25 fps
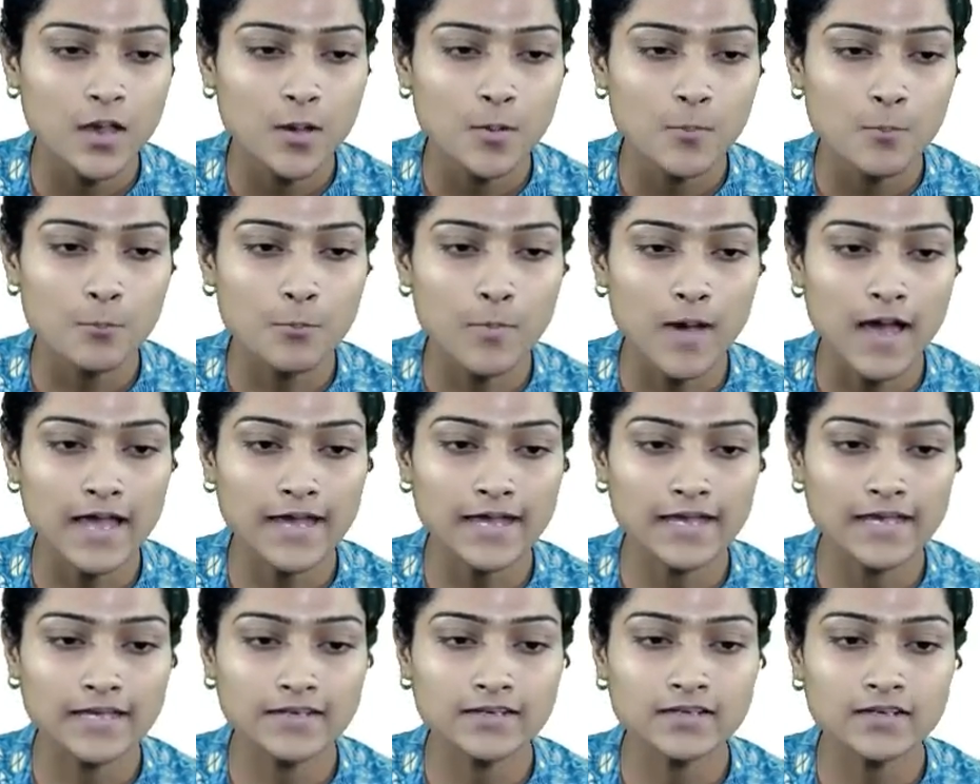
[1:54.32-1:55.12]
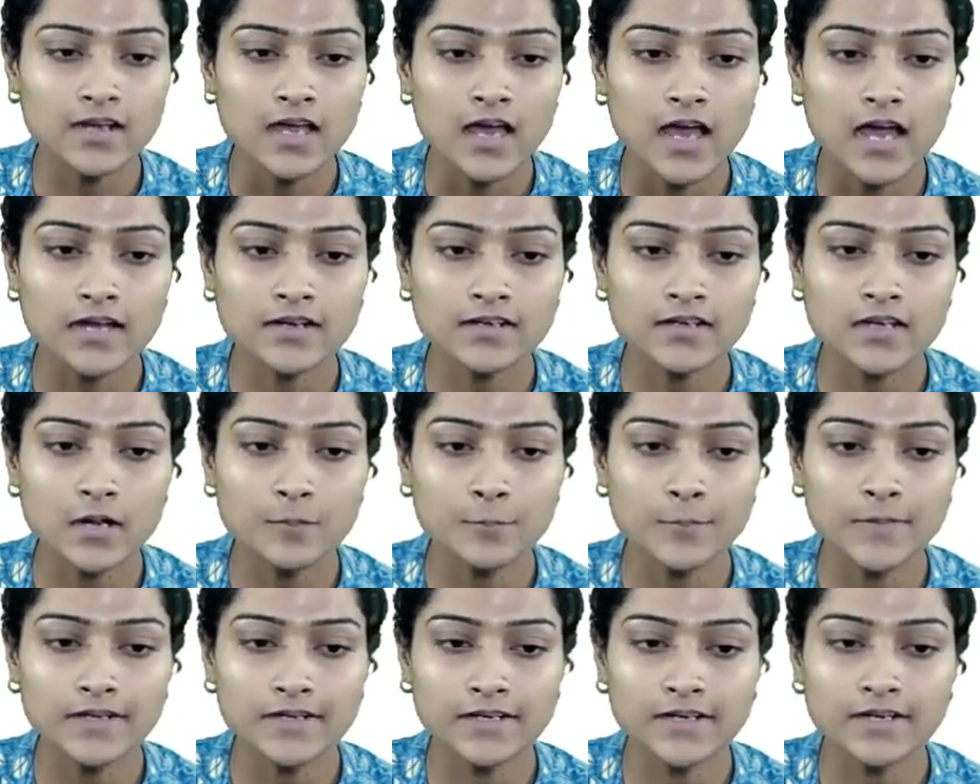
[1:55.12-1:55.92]
by an
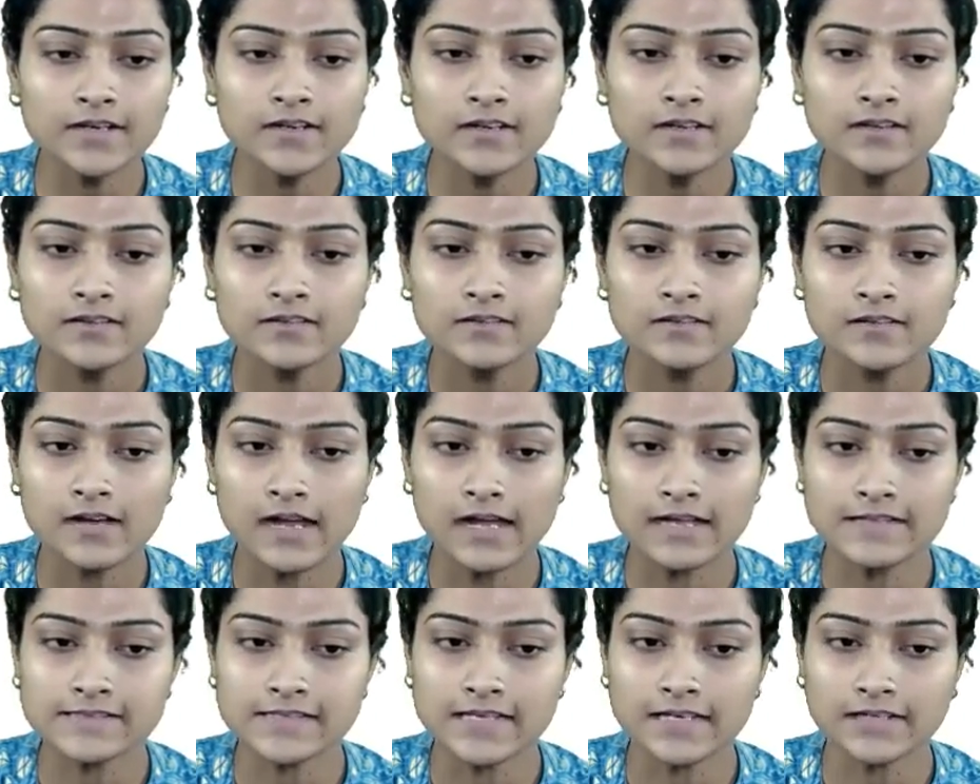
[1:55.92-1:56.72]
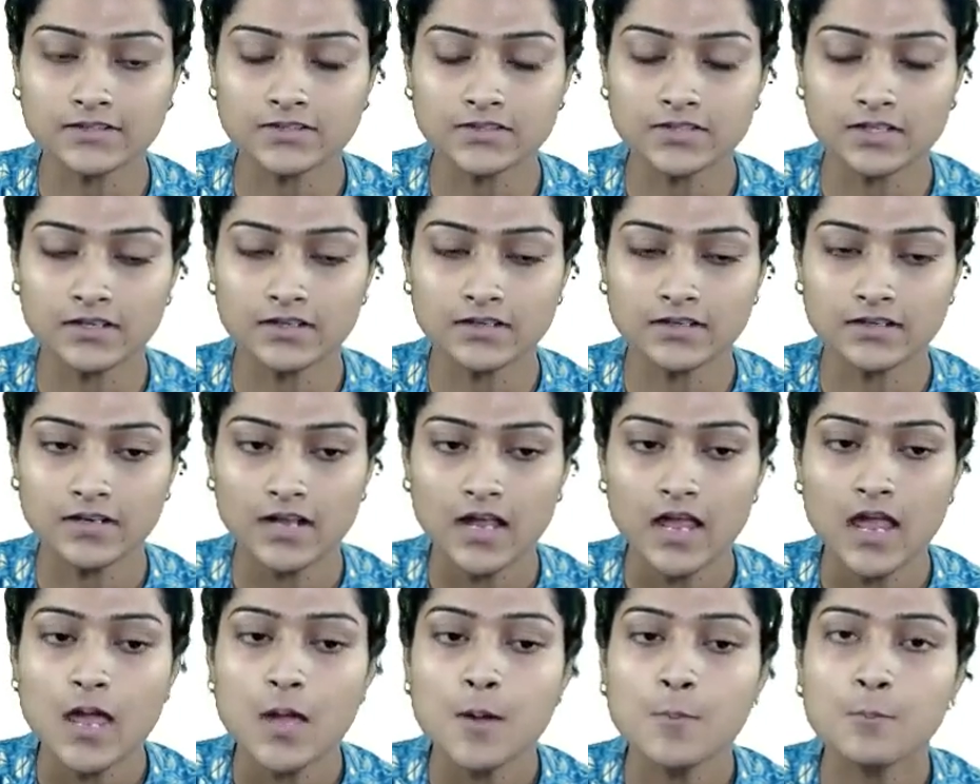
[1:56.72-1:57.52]
uncommitted transaction.
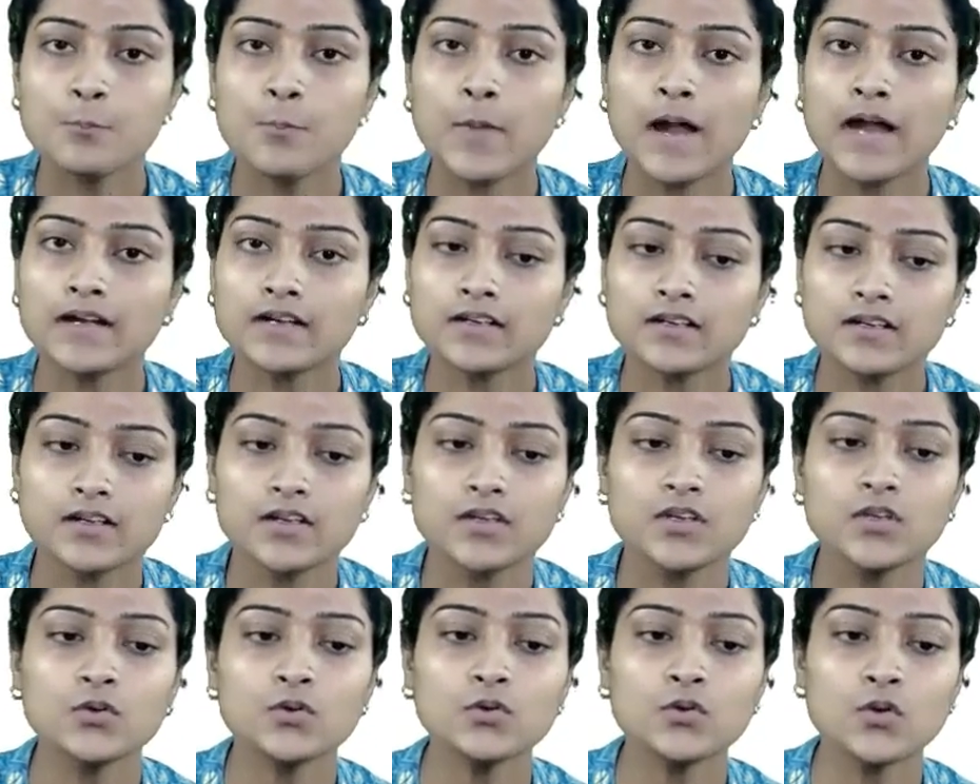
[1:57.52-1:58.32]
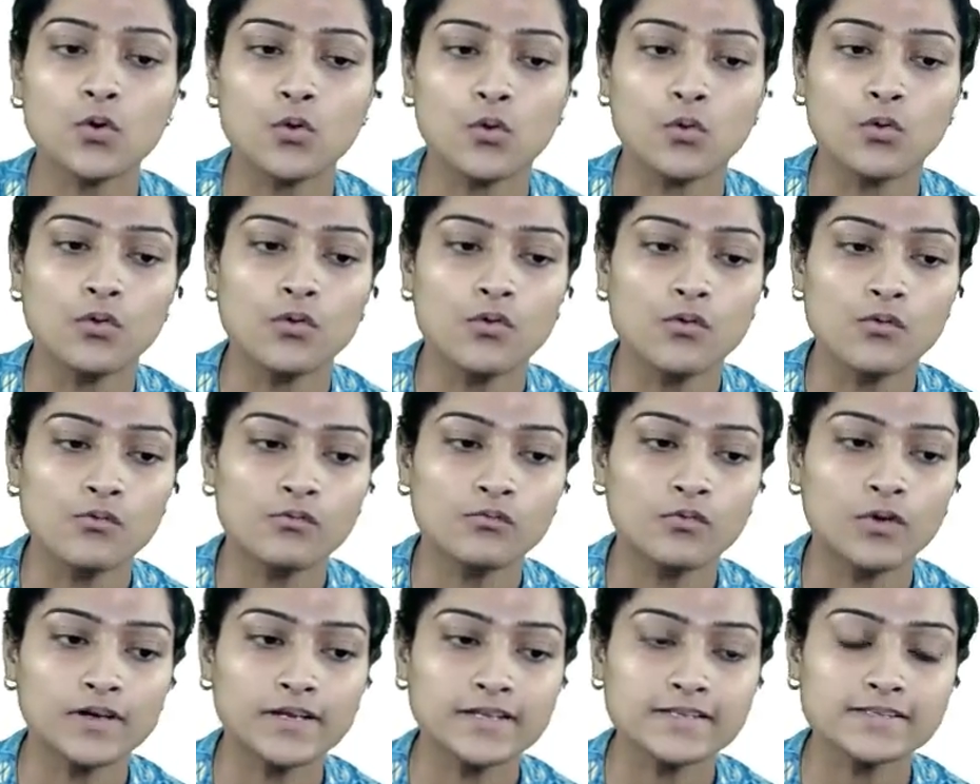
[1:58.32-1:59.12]
But you know
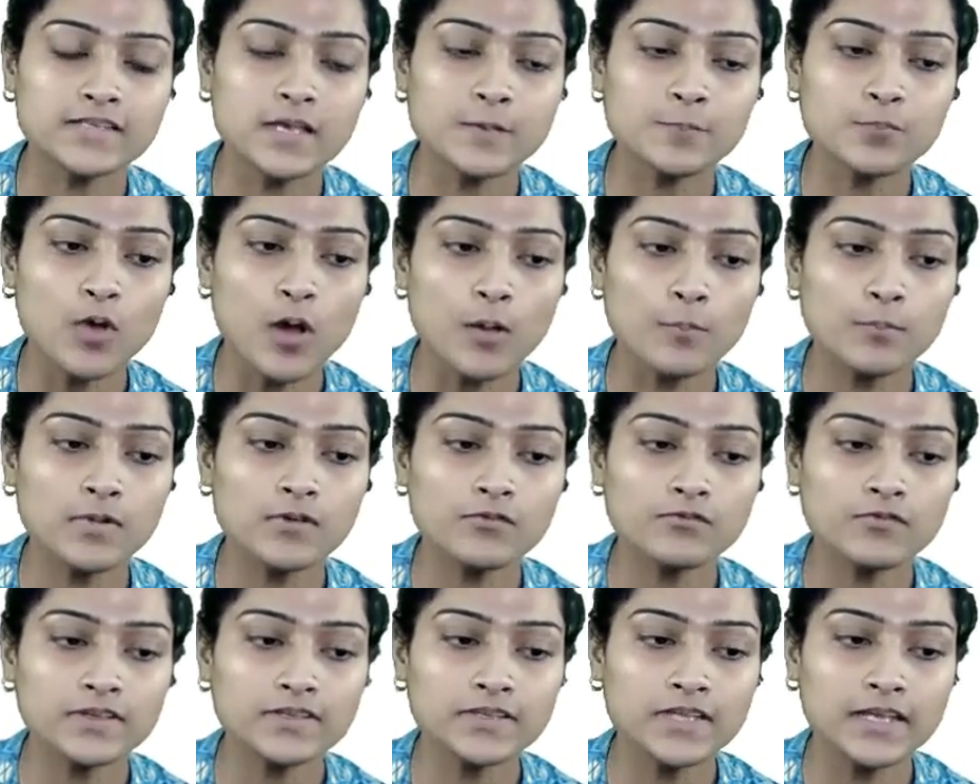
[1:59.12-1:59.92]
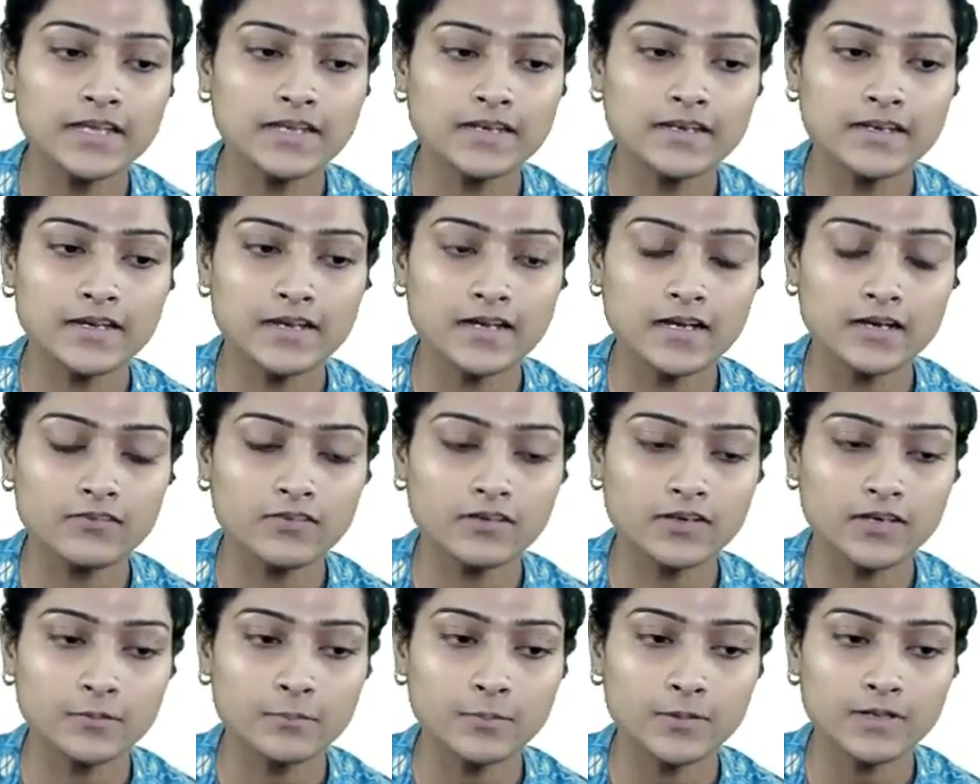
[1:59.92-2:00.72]
what is the problem with
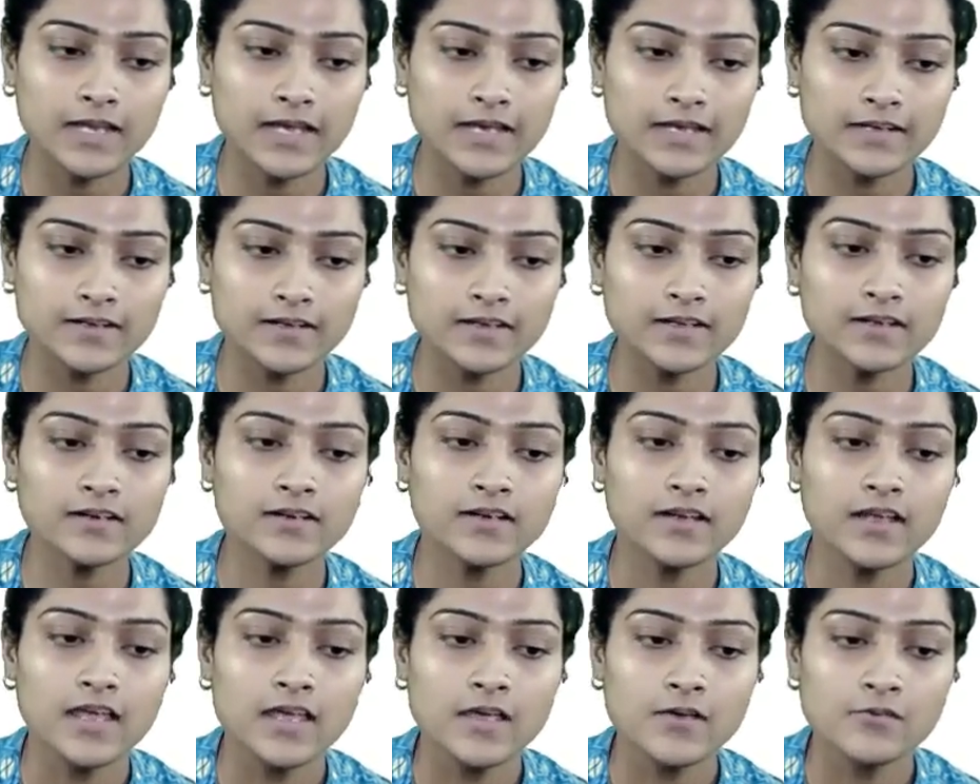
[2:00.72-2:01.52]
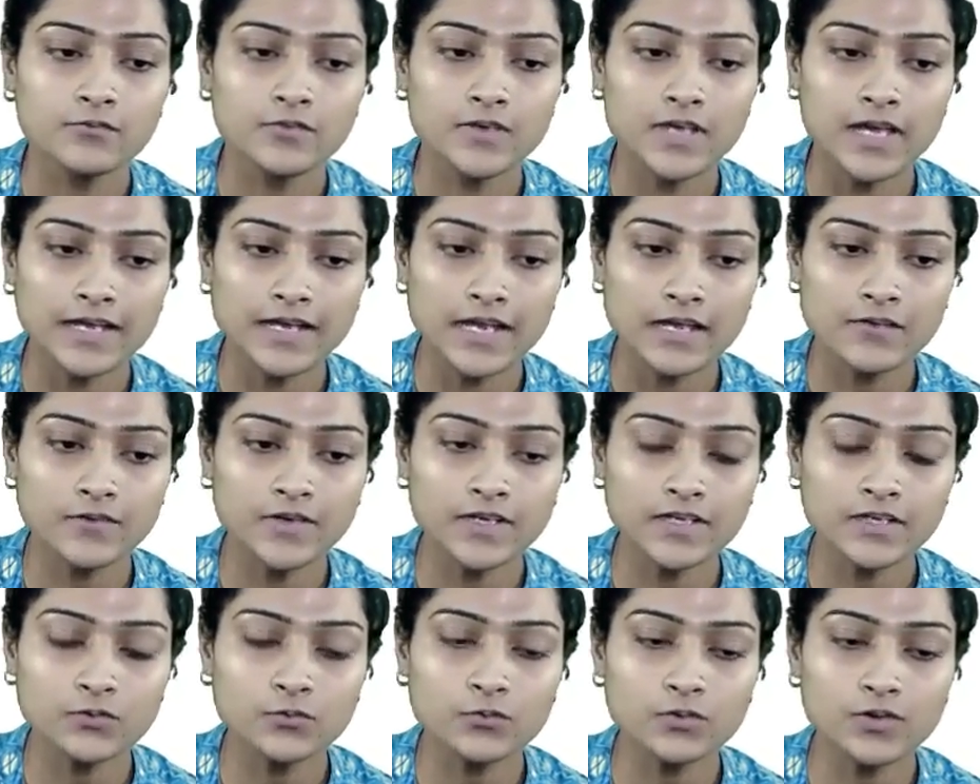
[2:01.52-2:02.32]
irrecoverable error? We are having two